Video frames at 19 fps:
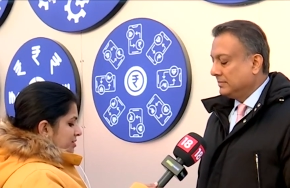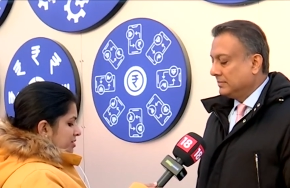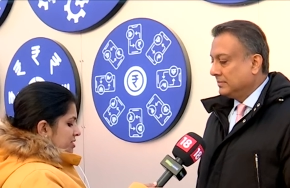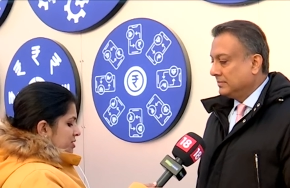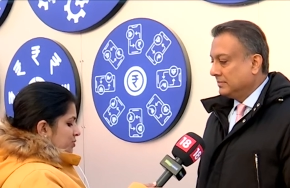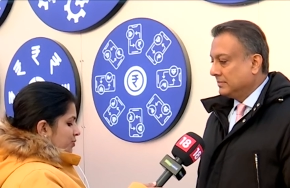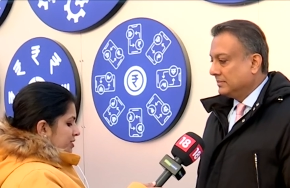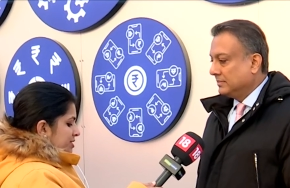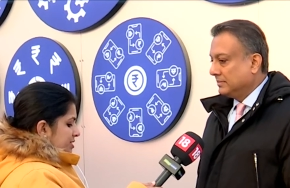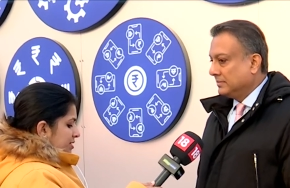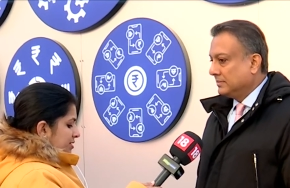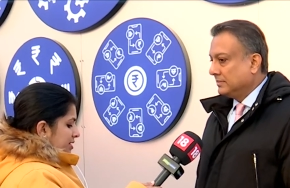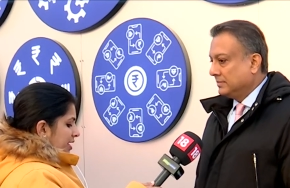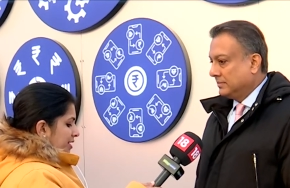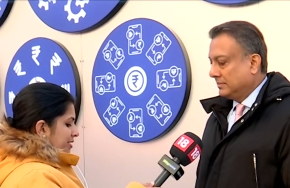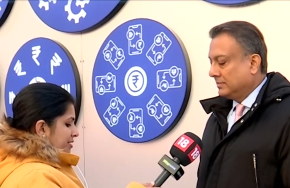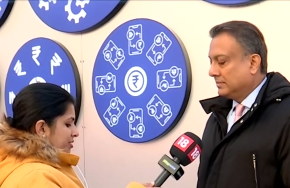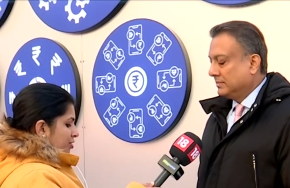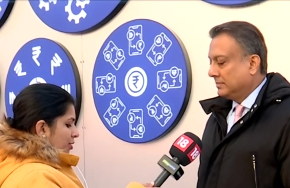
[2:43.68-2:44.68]
Speaker 1: plant in the Suez
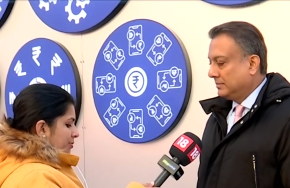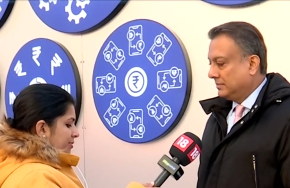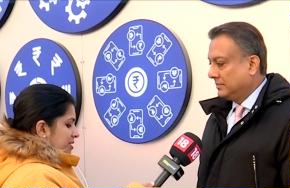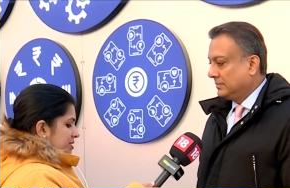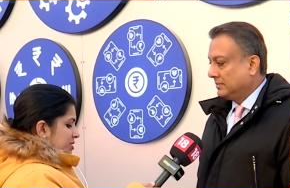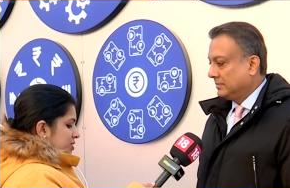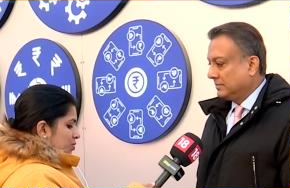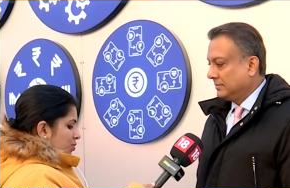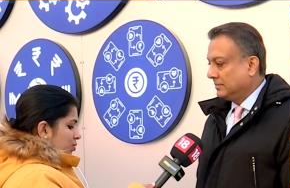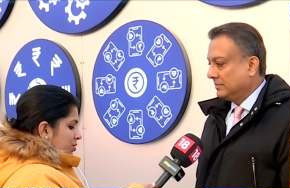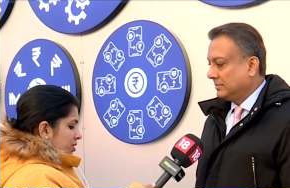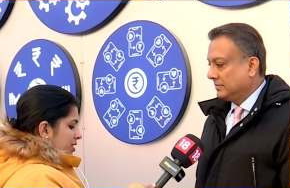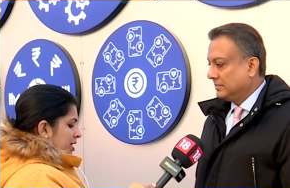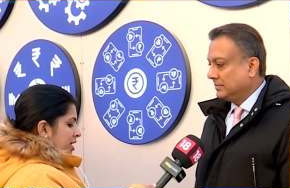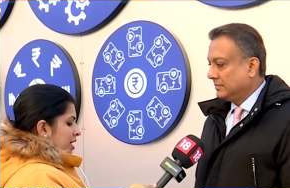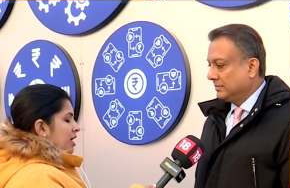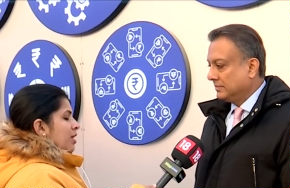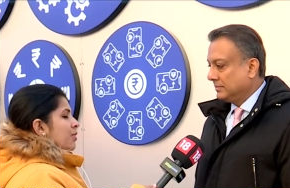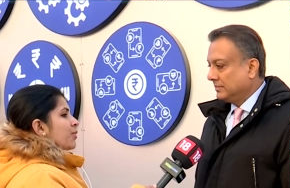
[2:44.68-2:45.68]
Canal economic
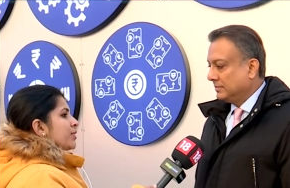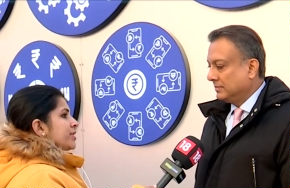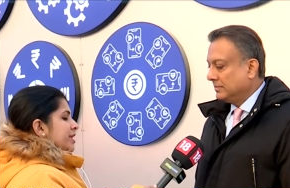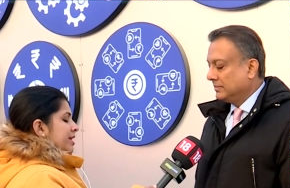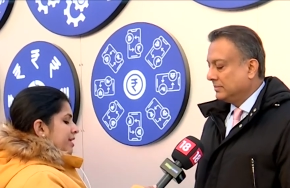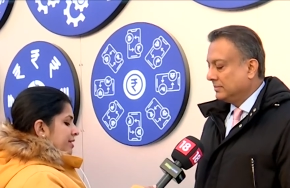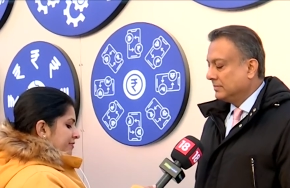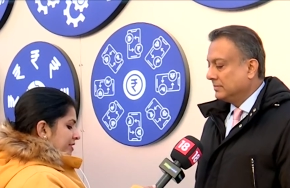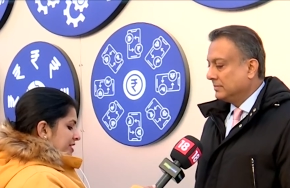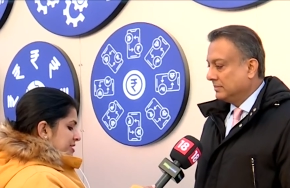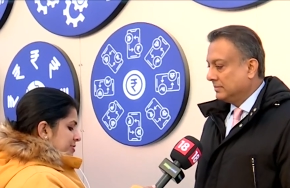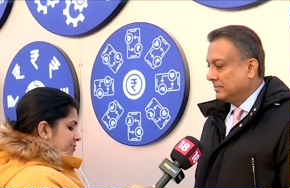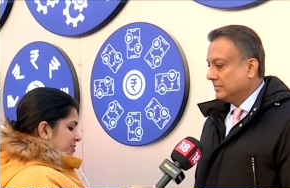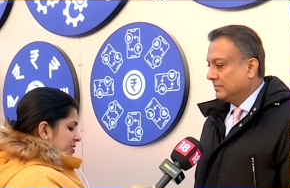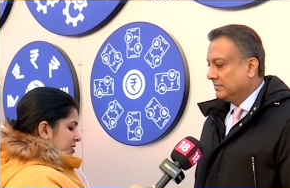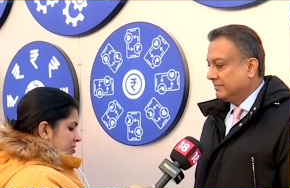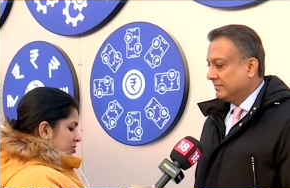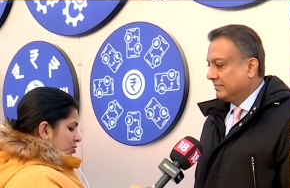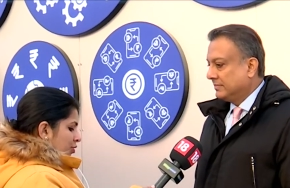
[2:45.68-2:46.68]
zone with an
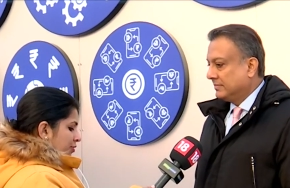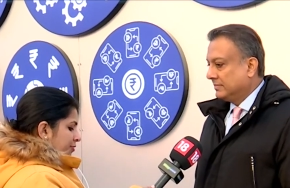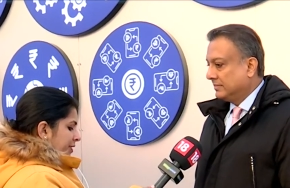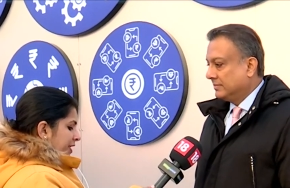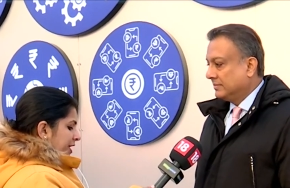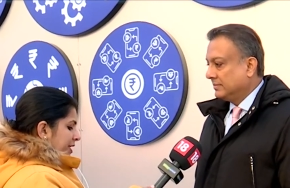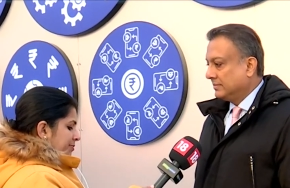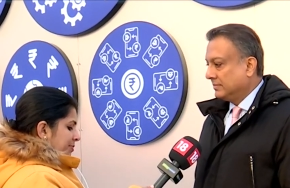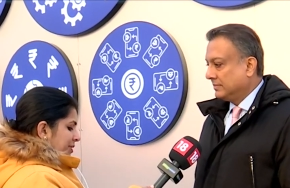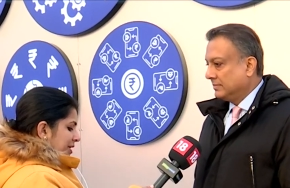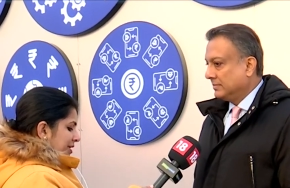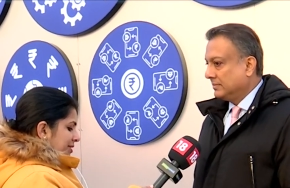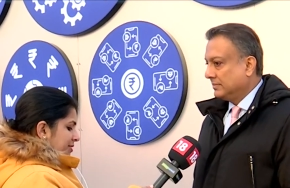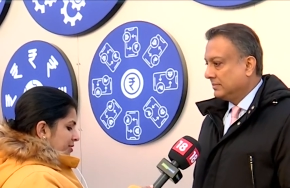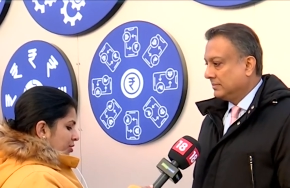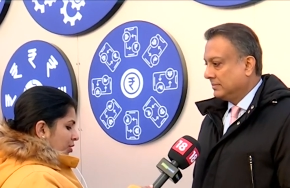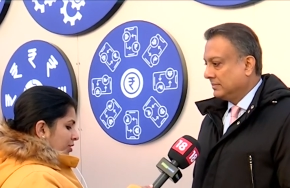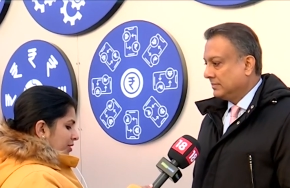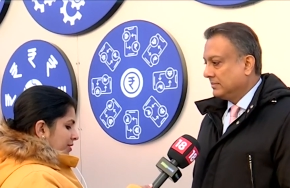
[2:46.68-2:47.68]
investment of $8
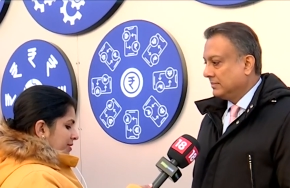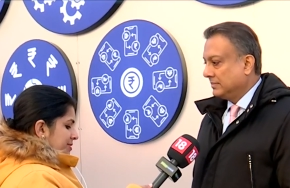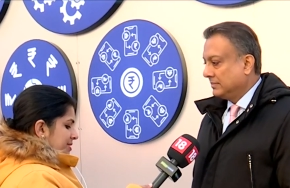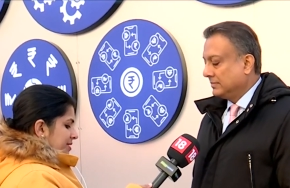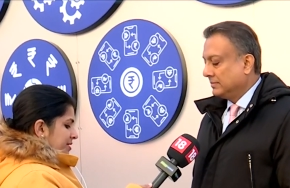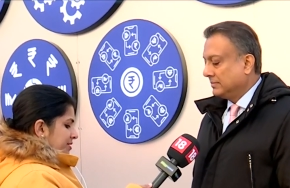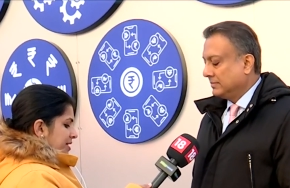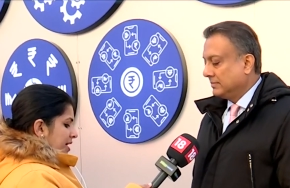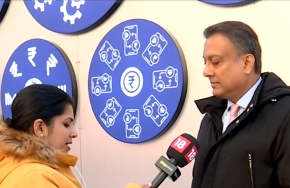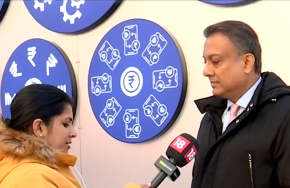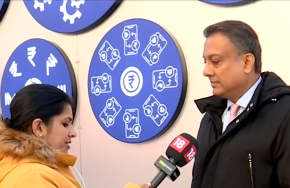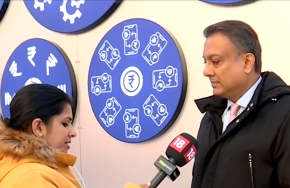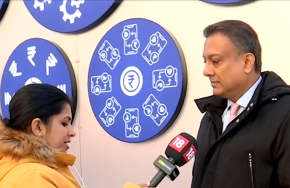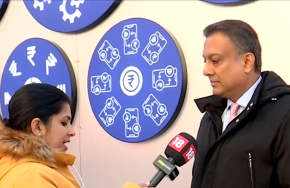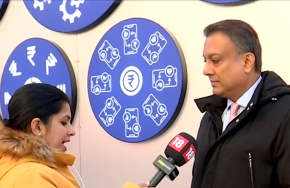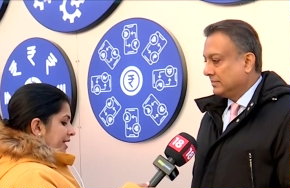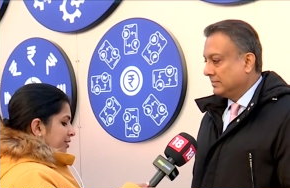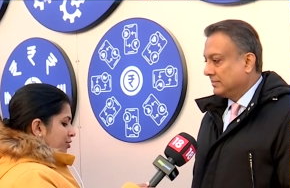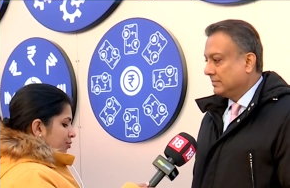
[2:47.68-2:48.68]
billion and a
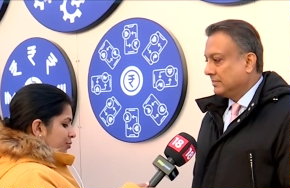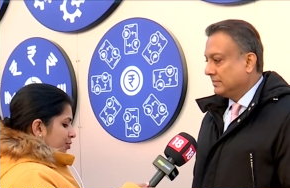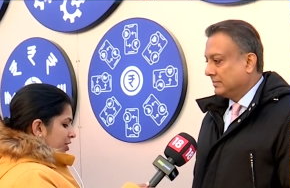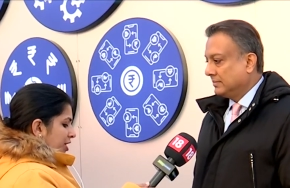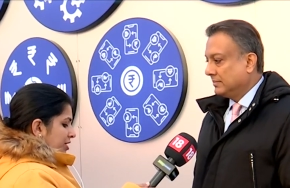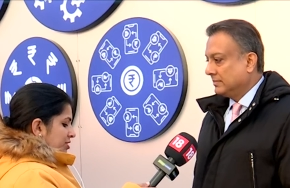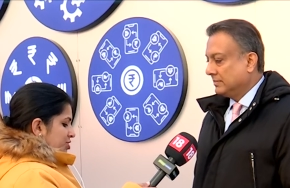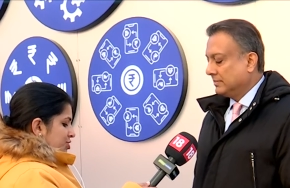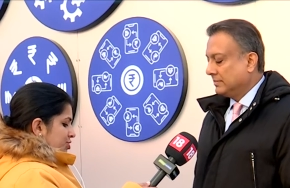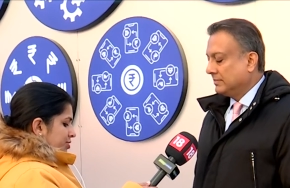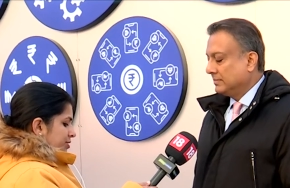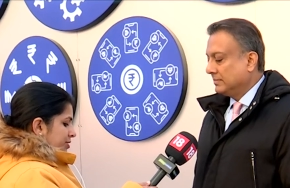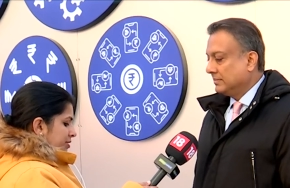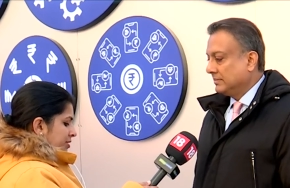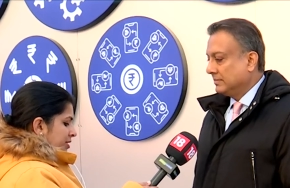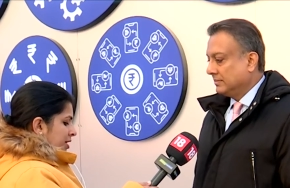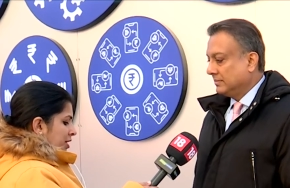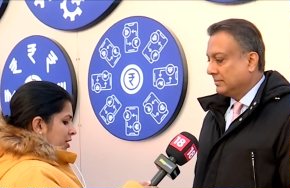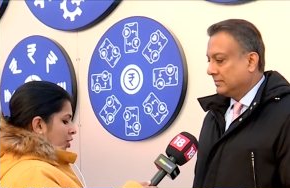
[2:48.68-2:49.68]
targeted annual
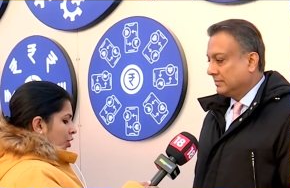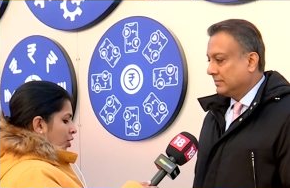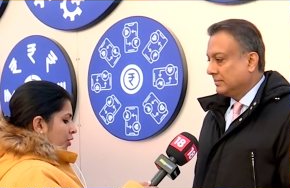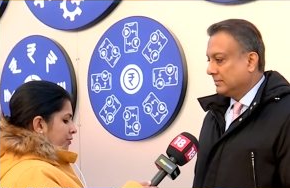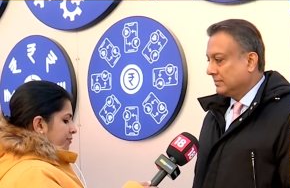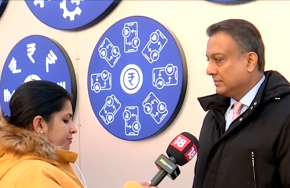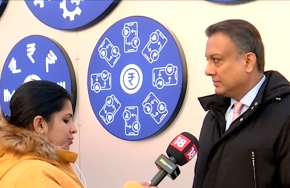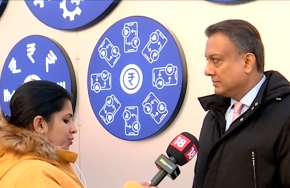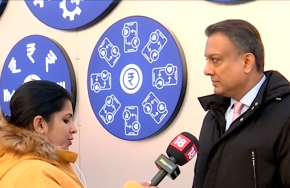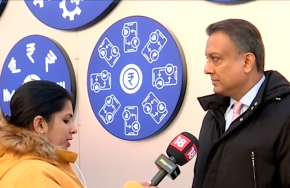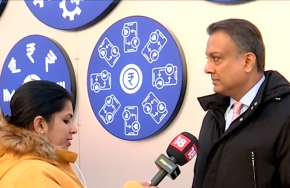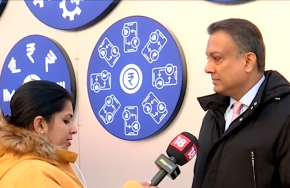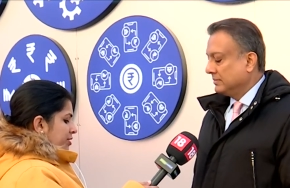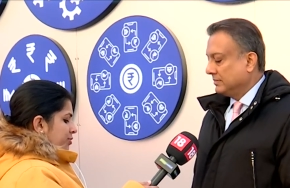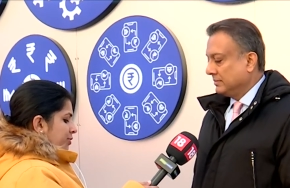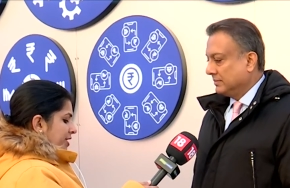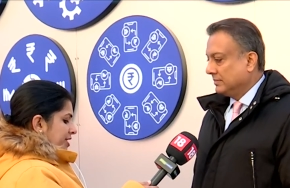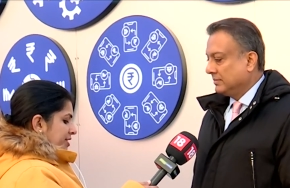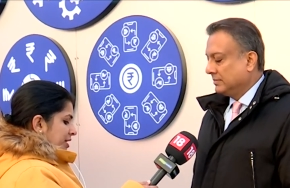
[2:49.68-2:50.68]
production of
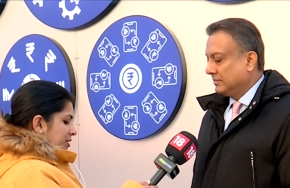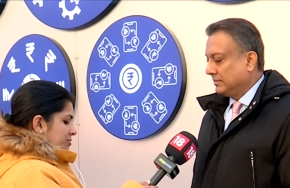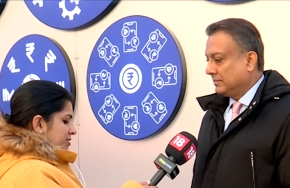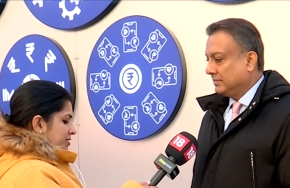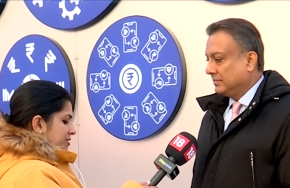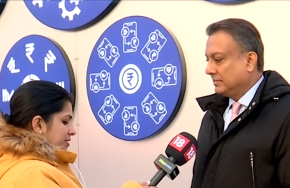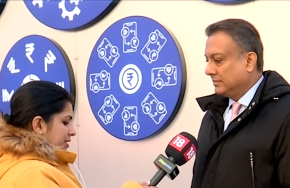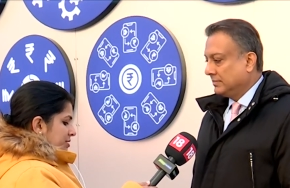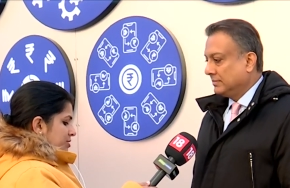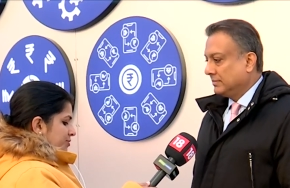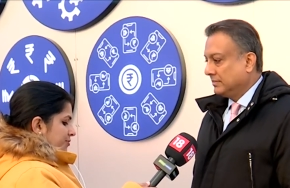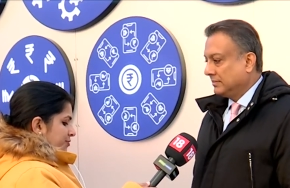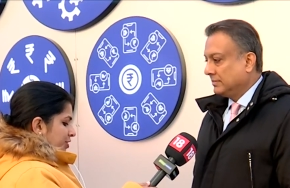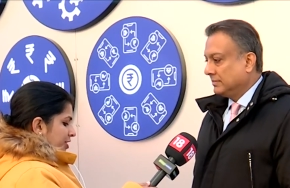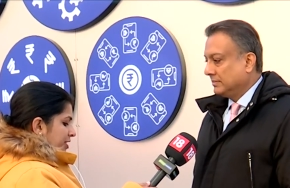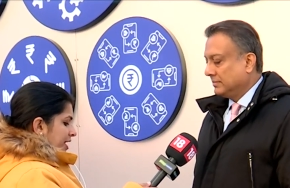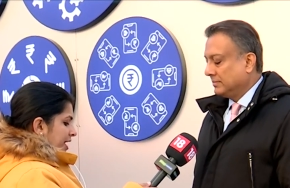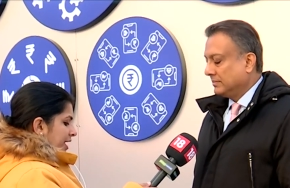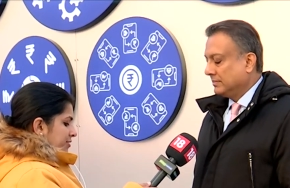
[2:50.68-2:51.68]
220,000
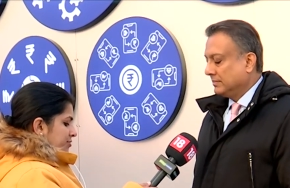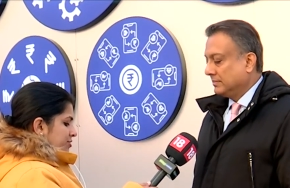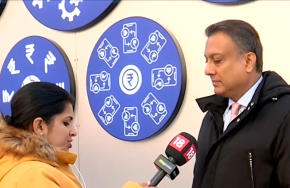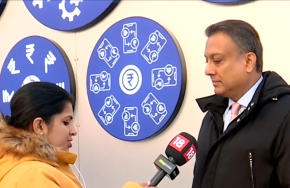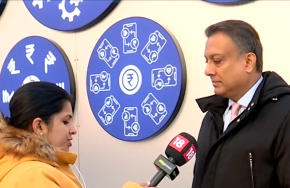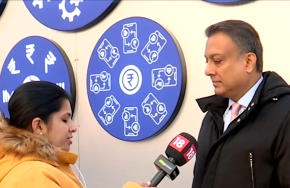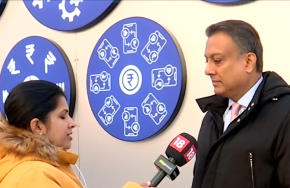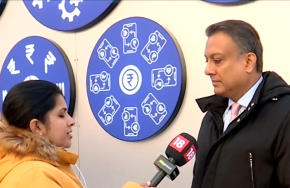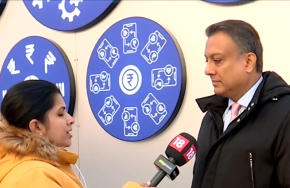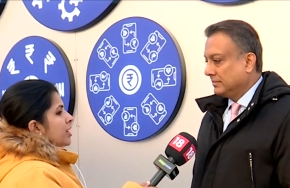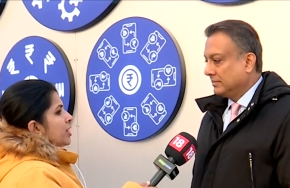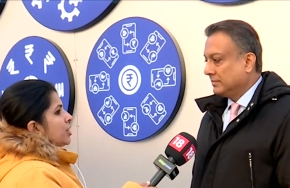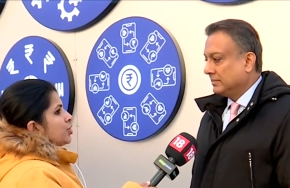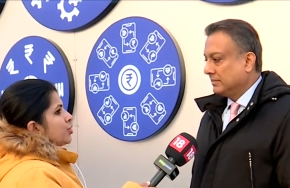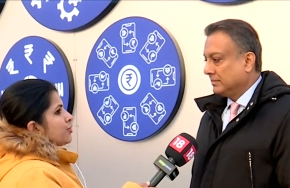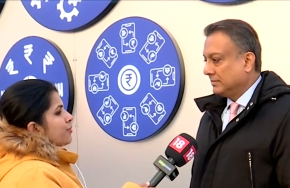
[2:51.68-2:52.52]
tons of green hydrogen.